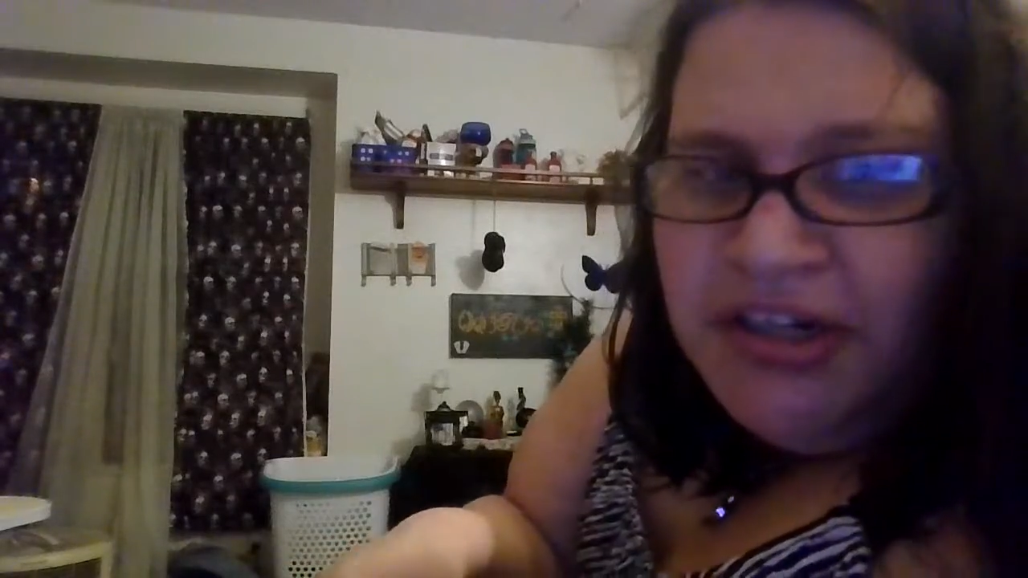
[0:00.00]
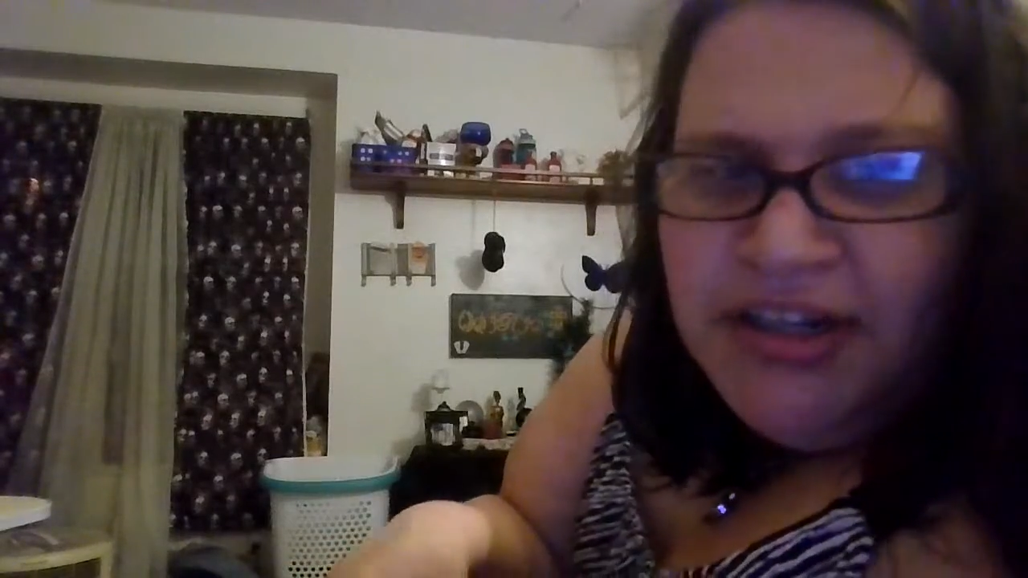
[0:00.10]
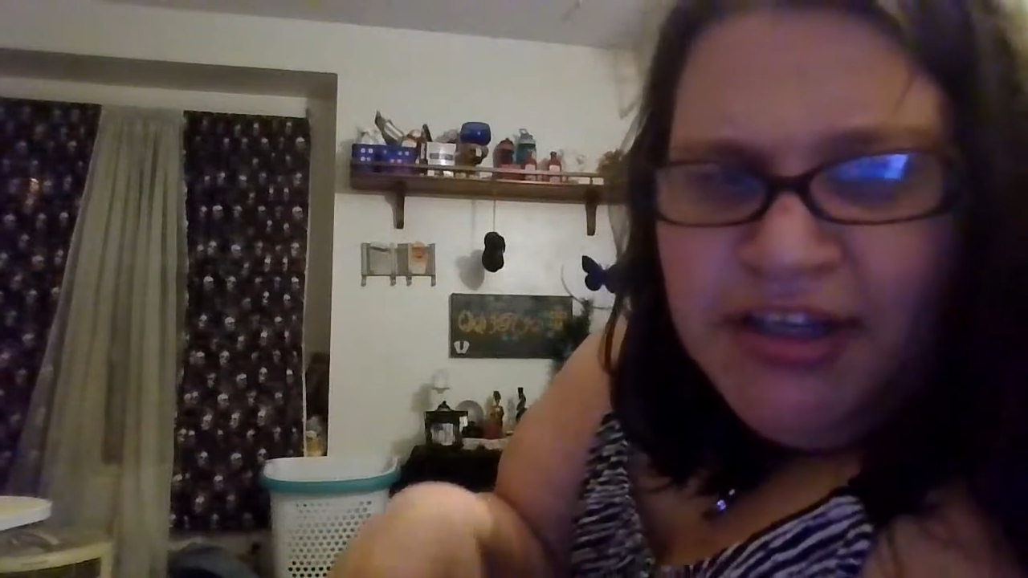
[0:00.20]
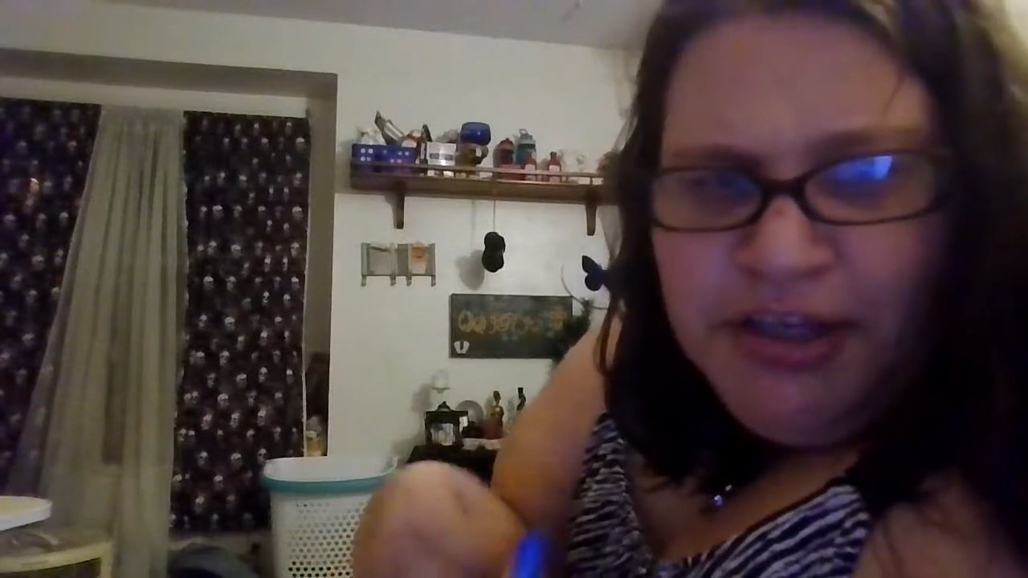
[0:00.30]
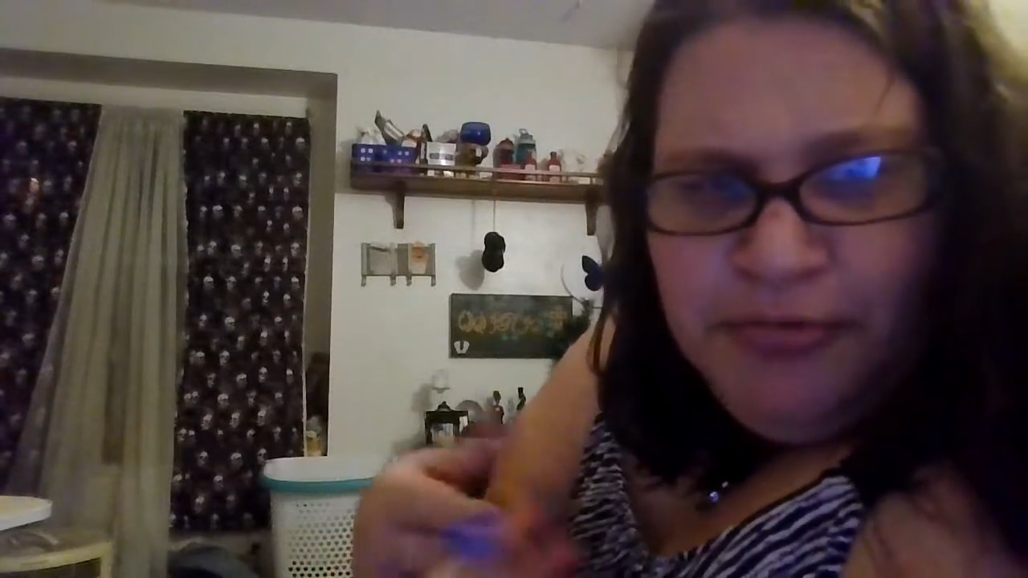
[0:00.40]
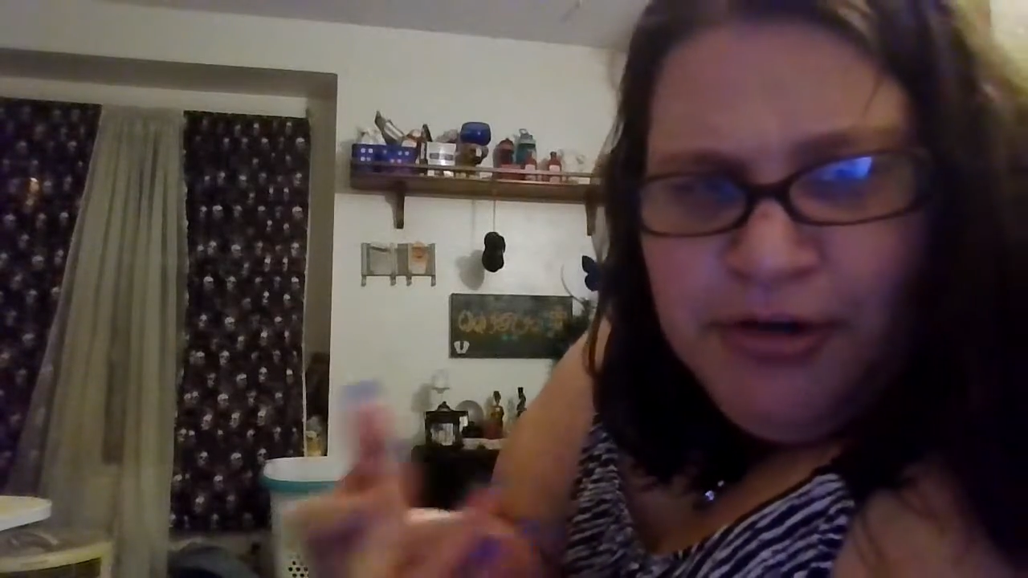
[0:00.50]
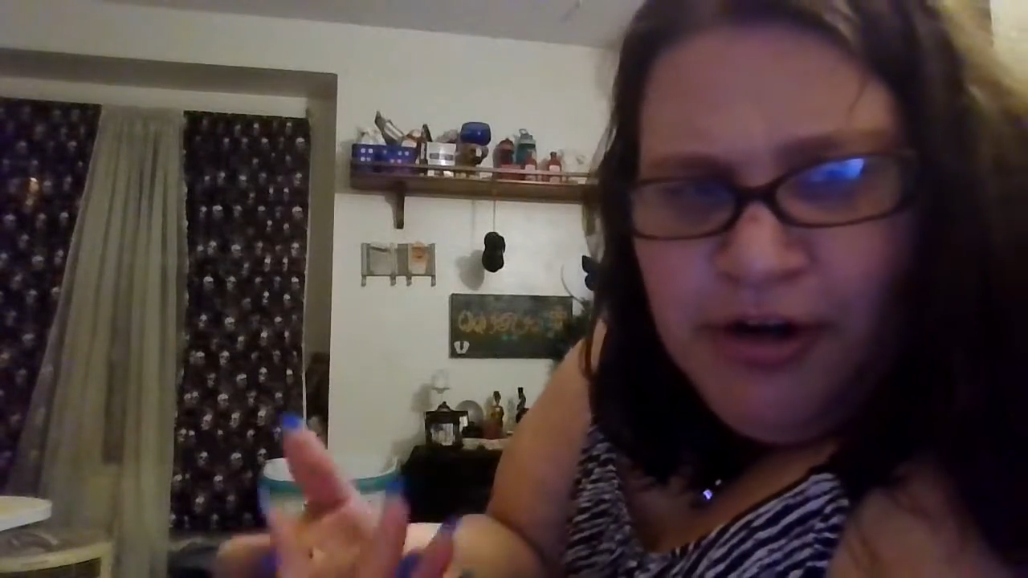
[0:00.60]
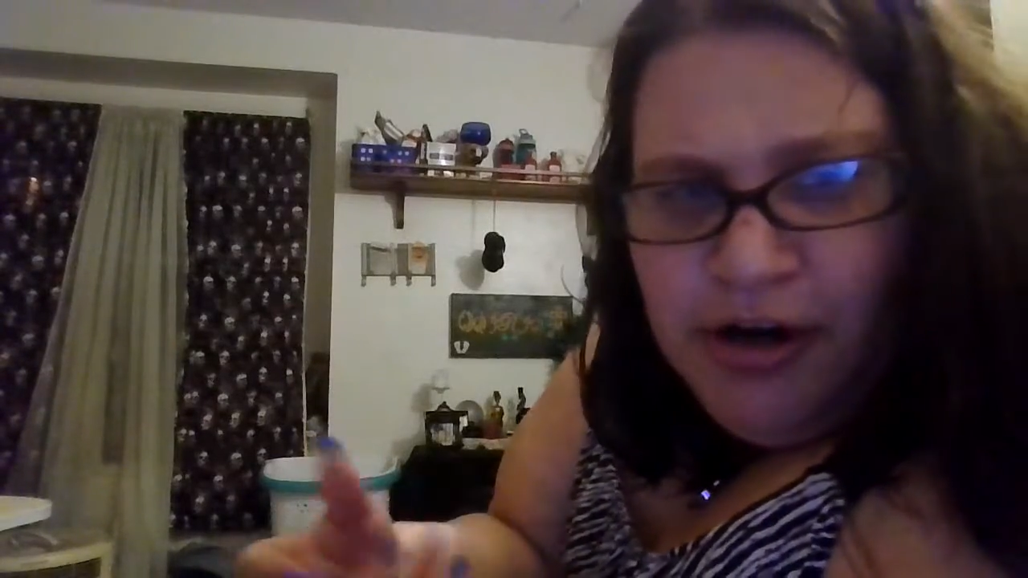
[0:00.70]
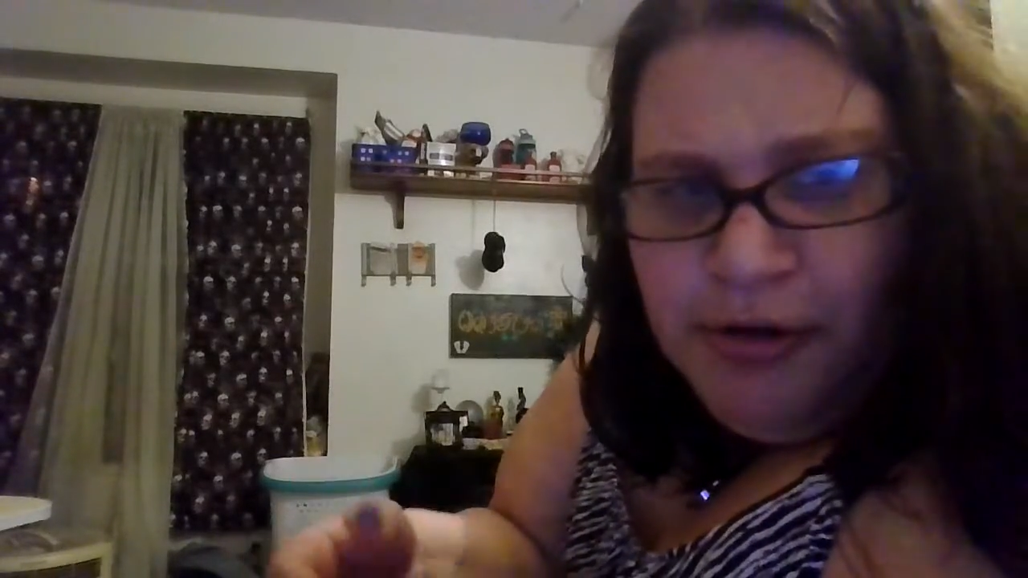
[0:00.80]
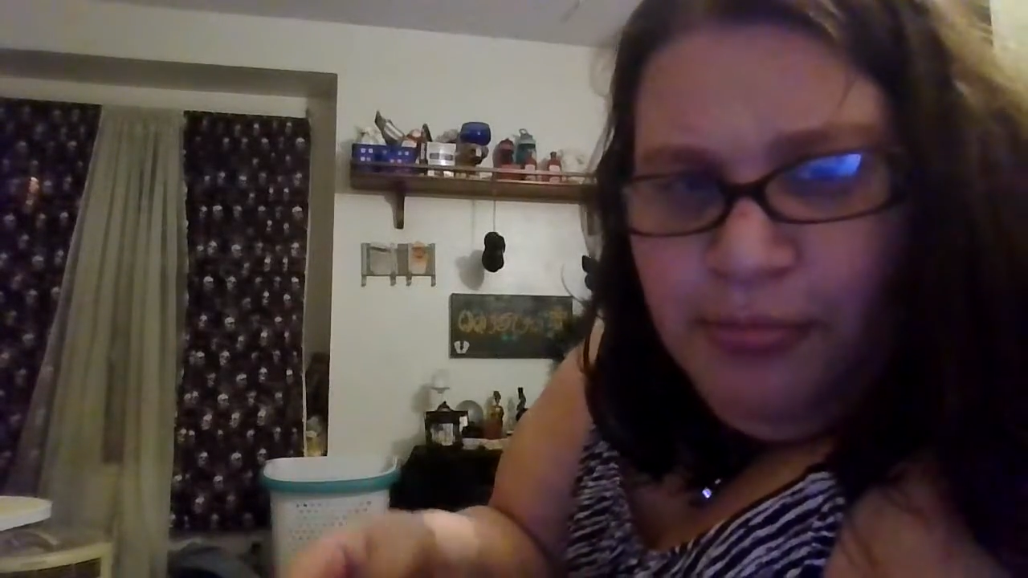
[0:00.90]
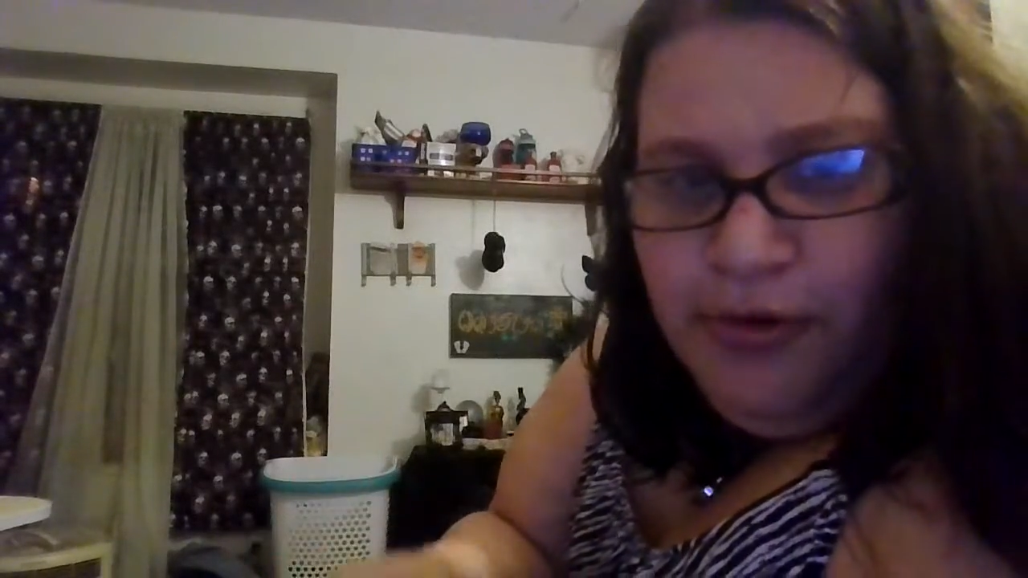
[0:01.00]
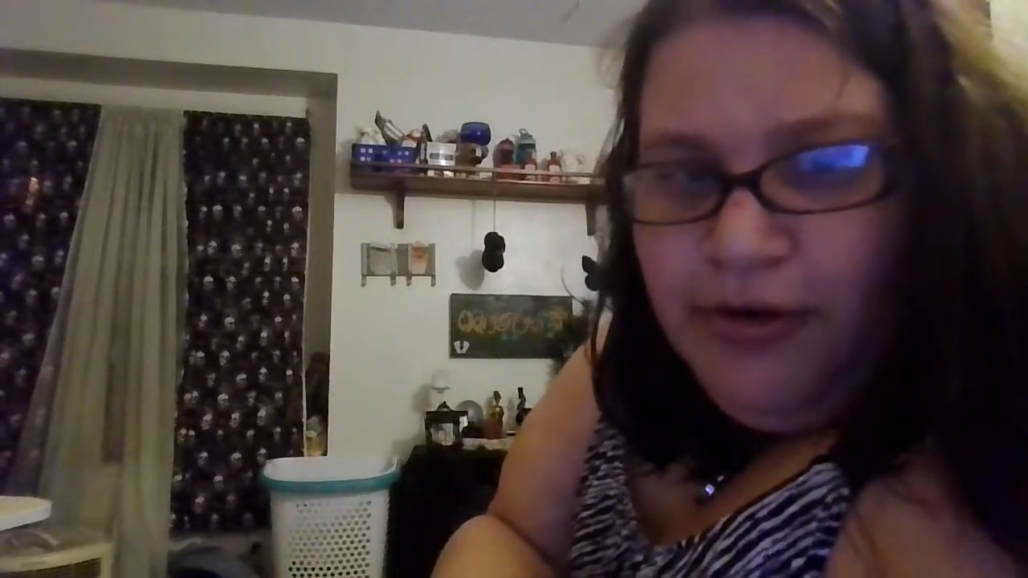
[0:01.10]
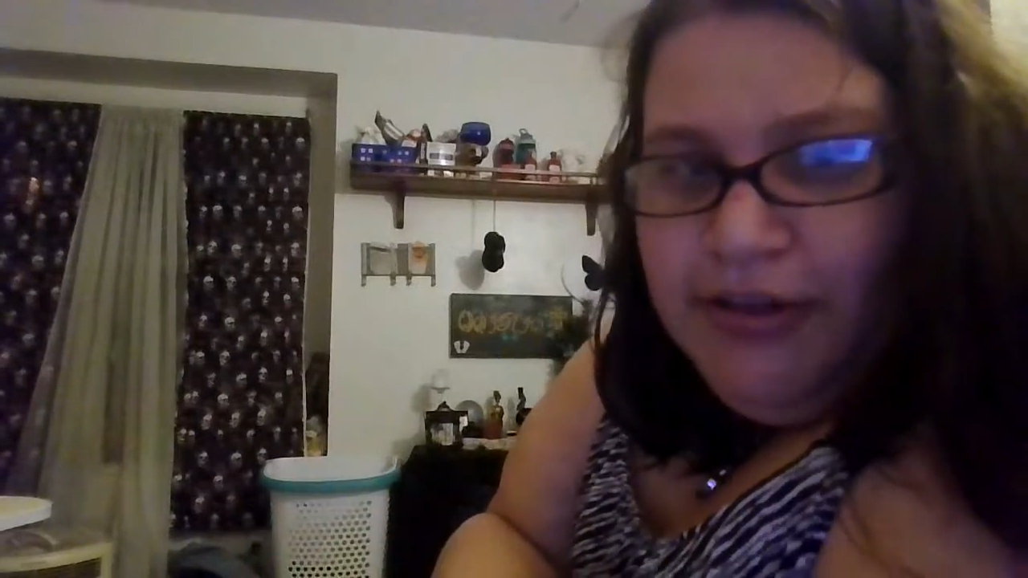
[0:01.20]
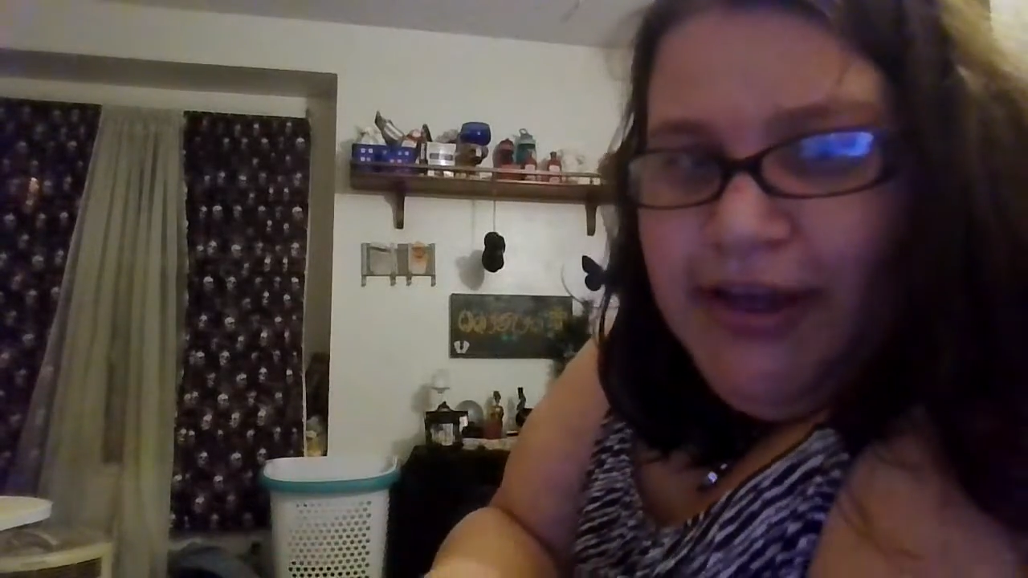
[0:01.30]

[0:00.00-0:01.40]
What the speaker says: like you would a hard-boiled